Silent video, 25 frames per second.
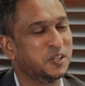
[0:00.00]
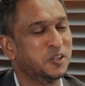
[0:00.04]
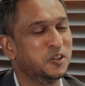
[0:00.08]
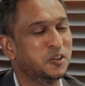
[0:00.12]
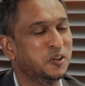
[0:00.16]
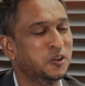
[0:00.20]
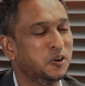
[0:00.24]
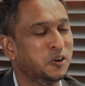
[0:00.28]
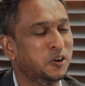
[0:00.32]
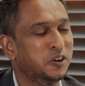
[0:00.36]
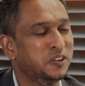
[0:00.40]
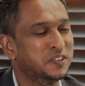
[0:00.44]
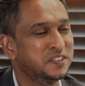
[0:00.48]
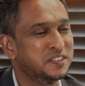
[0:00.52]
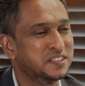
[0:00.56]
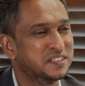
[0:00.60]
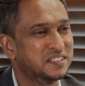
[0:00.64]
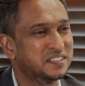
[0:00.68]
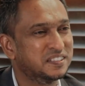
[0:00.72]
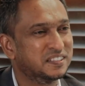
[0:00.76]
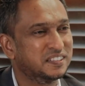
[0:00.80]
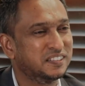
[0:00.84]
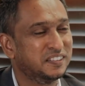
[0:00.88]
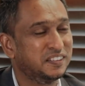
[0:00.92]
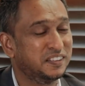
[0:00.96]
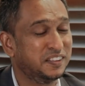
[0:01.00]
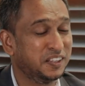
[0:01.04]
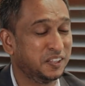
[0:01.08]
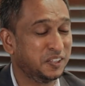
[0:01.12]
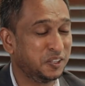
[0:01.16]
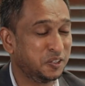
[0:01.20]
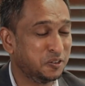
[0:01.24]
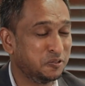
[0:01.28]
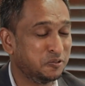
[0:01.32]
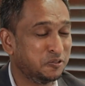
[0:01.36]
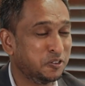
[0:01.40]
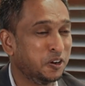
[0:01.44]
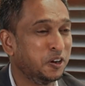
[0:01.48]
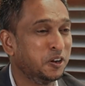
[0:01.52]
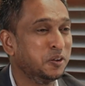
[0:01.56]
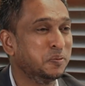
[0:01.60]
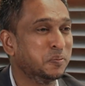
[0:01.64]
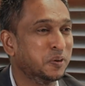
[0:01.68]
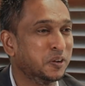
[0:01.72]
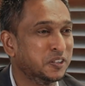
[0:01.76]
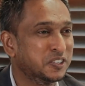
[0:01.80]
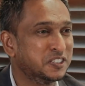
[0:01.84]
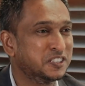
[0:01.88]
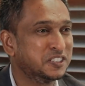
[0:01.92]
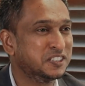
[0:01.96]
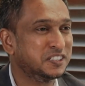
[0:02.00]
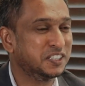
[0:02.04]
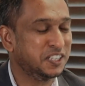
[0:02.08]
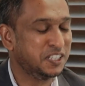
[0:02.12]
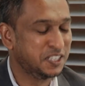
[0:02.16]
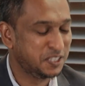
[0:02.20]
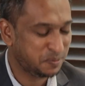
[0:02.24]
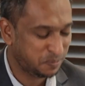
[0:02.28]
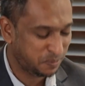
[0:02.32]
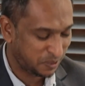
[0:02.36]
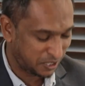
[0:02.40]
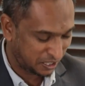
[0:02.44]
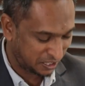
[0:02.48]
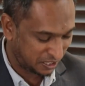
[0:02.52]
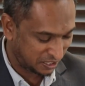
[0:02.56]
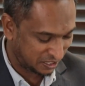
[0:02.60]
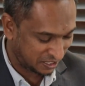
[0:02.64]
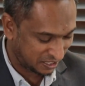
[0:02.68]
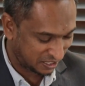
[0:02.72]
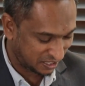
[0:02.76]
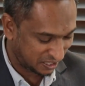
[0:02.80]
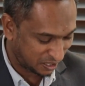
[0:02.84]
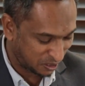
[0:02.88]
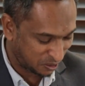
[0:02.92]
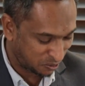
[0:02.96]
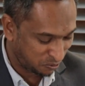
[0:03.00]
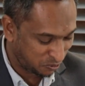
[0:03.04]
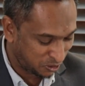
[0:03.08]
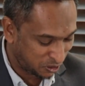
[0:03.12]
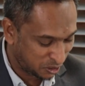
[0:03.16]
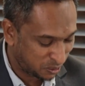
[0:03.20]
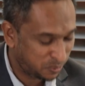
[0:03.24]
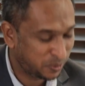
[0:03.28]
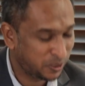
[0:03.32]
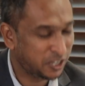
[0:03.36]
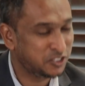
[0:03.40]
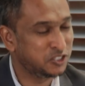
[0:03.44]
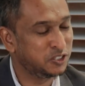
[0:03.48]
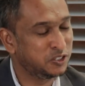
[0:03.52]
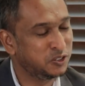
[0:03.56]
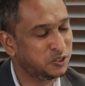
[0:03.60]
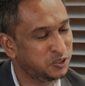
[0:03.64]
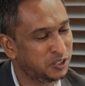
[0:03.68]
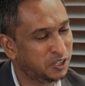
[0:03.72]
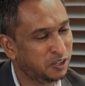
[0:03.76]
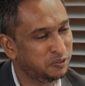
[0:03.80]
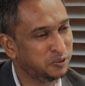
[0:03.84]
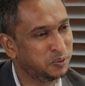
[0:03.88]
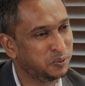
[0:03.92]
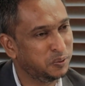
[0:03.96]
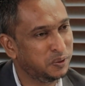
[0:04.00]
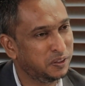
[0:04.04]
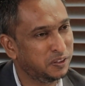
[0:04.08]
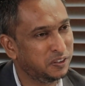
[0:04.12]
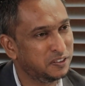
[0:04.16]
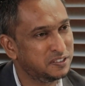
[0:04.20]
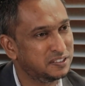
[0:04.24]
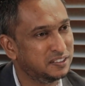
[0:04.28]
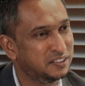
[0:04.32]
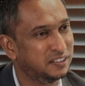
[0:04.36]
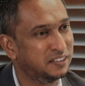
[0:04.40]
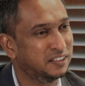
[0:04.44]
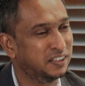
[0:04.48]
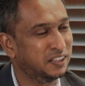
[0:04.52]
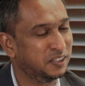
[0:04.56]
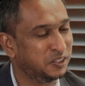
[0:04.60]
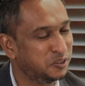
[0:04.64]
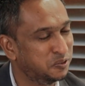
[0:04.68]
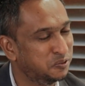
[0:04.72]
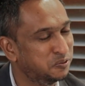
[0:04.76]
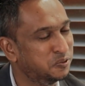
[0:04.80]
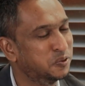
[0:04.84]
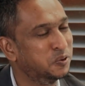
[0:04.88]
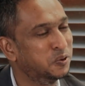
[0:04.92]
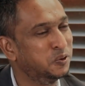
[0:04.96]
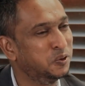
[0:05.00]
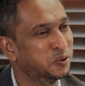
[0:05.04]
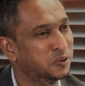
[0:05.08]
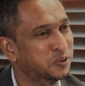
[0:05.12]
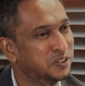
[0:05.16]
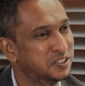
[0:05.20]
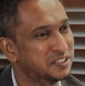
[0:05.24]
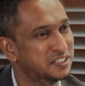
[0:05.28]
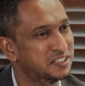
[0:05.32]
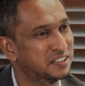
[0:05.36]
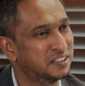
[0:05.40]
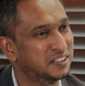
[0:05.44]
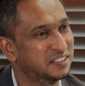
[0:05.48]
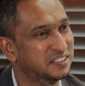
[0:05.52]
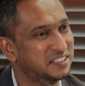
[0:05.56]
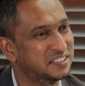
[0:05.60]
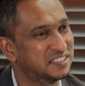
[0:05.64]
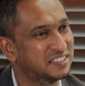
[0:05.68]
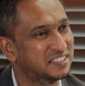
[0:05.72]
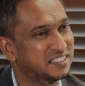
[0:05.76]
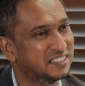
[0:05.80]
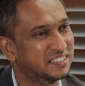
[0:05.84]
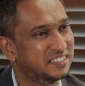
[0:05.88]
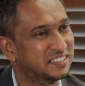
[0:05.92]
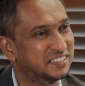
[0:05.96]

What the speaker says: Lawrence, thank you very much. It's been a real pleasure to have you with us, and thank you for all your insights.